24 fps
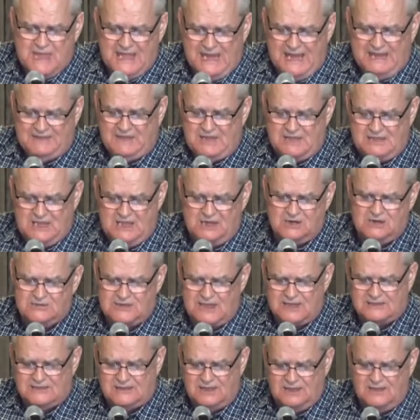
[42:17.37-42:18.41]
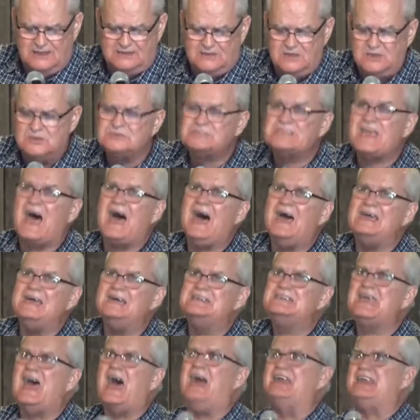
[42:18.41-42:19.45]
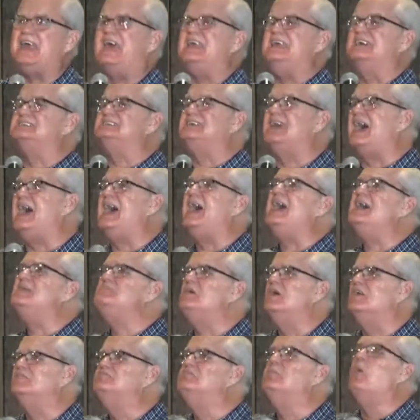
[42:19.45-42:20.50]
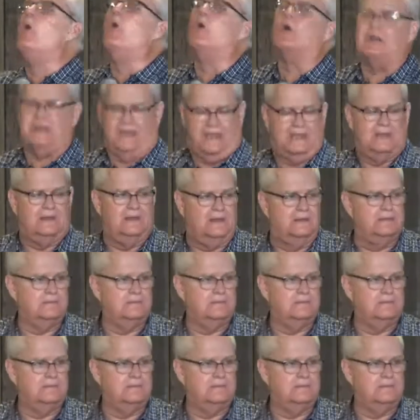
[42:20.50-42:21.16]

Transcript: In the year that King Uzziah died, at a time of mourning.